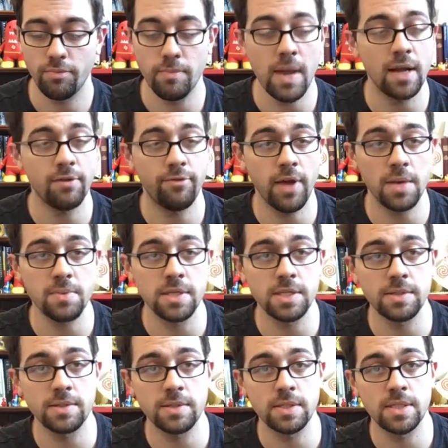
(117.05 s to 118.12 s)
made
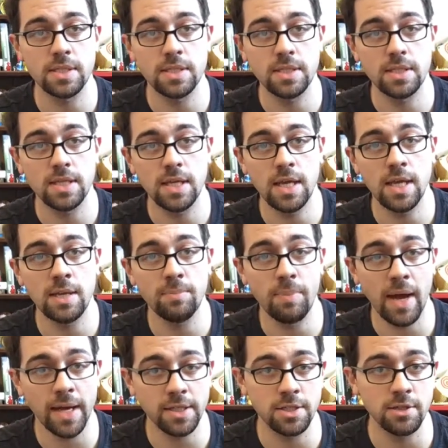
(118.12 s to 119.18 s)
famous in
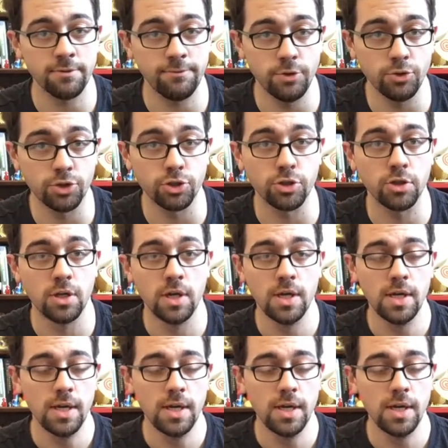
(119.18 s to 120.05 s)
Back to the Future.